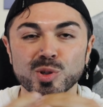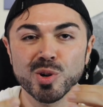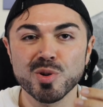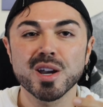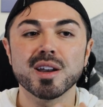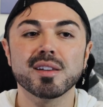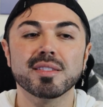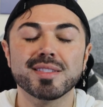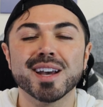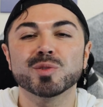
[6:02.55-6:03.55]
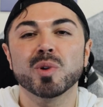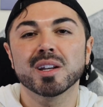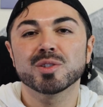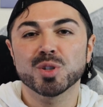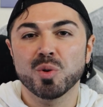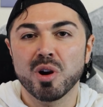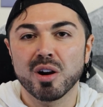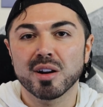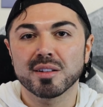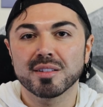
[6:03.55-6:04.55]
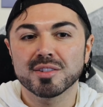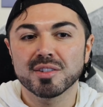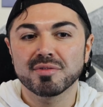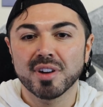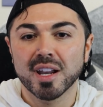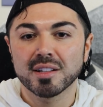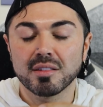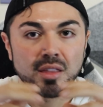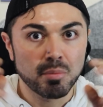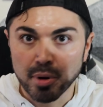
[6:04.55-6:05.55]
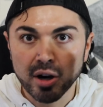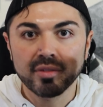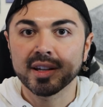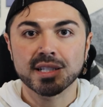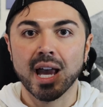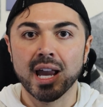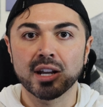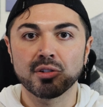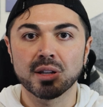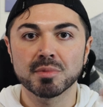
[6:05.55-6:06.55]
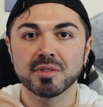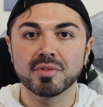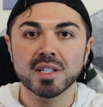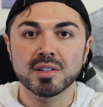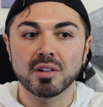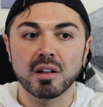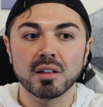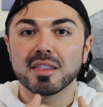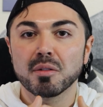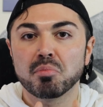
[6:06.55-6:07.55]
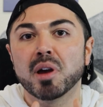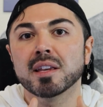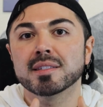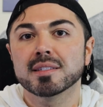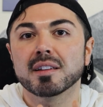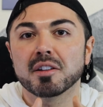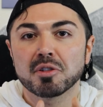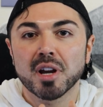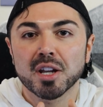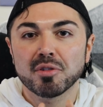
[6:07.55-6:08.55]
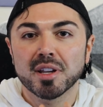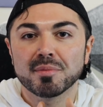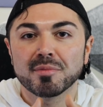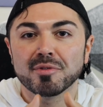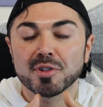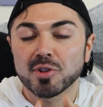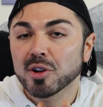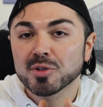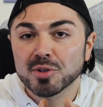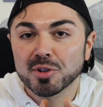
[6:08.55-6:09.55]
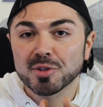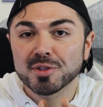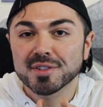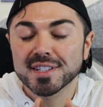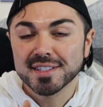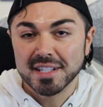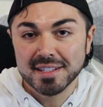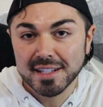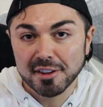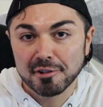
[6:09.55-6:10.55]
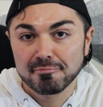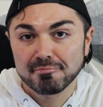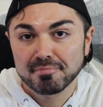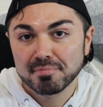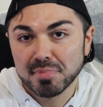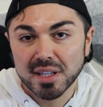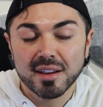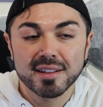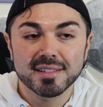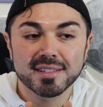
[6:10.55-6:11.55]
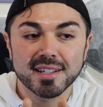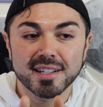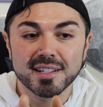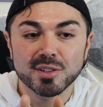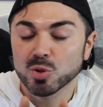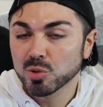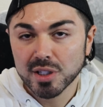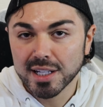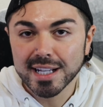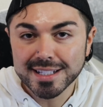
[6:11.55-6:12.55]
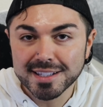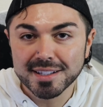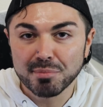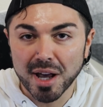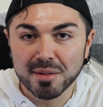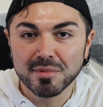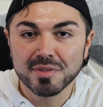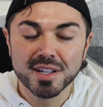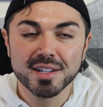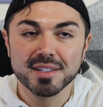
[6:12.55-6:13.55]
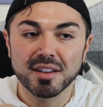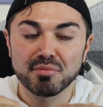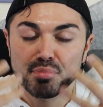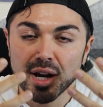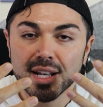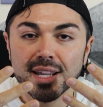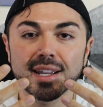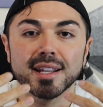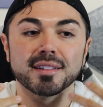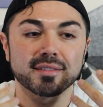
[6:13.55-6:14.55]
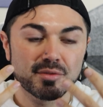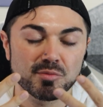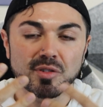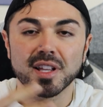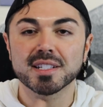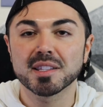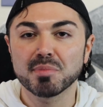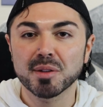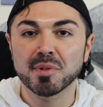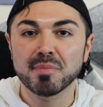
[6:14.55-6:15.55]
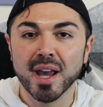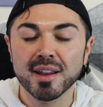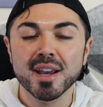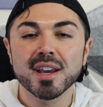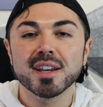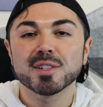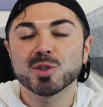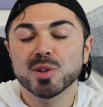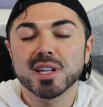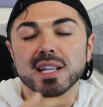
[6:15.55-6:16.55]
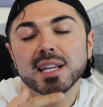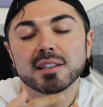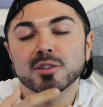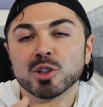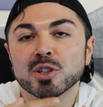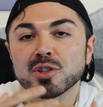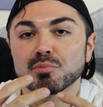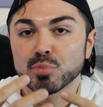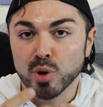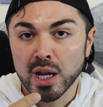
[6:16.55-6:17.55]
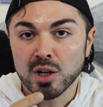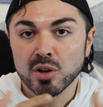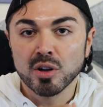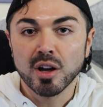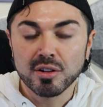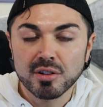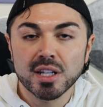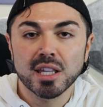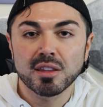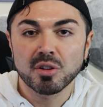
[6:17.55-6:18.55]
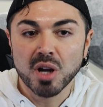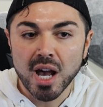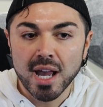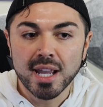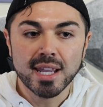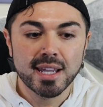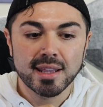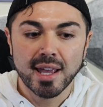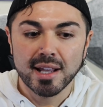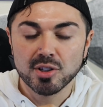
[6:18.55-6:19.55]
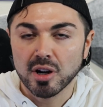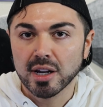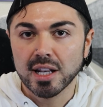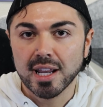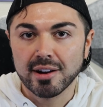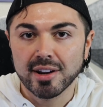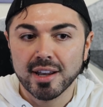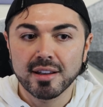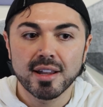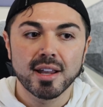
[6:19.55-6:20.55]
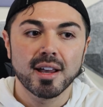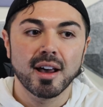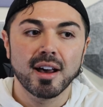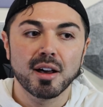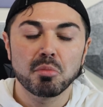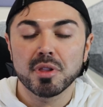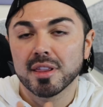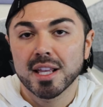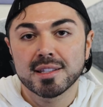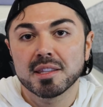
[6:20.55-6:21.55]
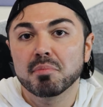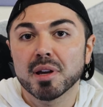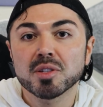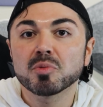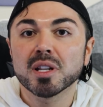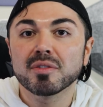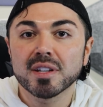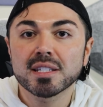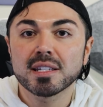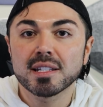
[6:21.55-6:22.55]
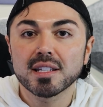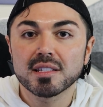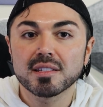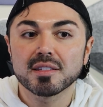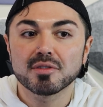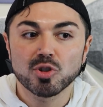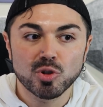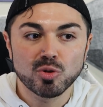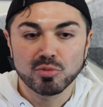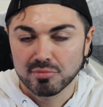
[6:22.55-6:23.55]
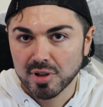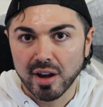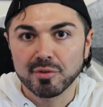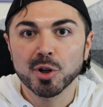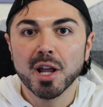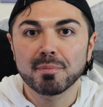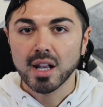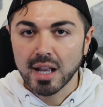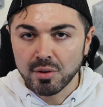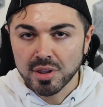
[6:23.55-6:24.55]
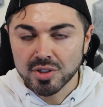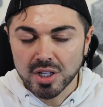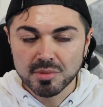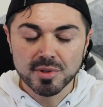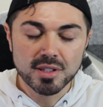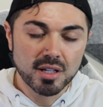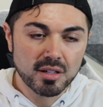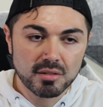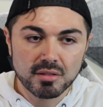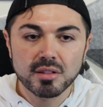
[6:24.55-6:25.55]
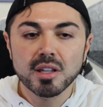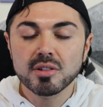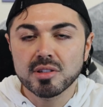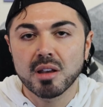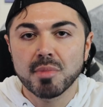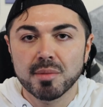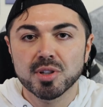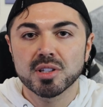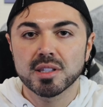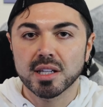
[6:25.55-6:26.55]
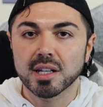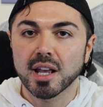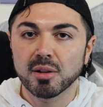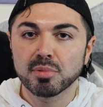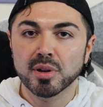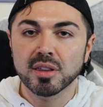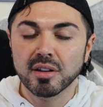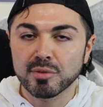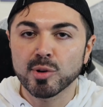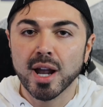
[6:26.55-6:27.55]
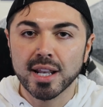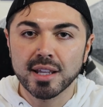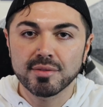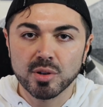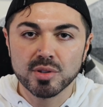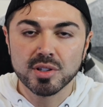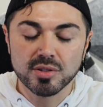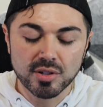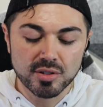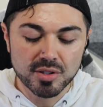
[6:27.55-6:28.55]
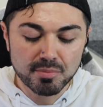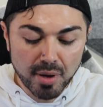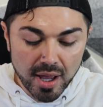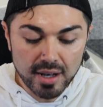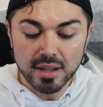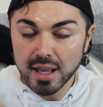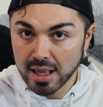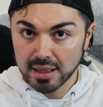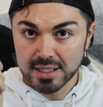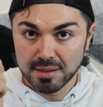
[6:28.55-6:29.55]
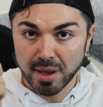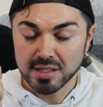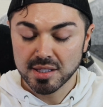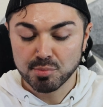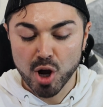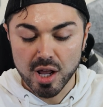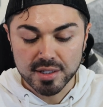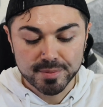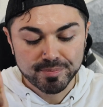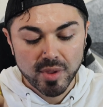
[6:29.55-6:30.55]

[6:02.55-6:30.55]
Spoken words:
So that's why it's so hard to find the perfect eye cream to fix it all. The best under eye cream for dark circles is concealer, because it is truly going to get to the bottom of things, of brightening and reflecting the pigment back so that it looks brighter underneath your eye in that target area. That's the best way to fix it, is to cover it up. Now with injectables, there are some options that can help with a variety of those concerns, but let's get back to this product.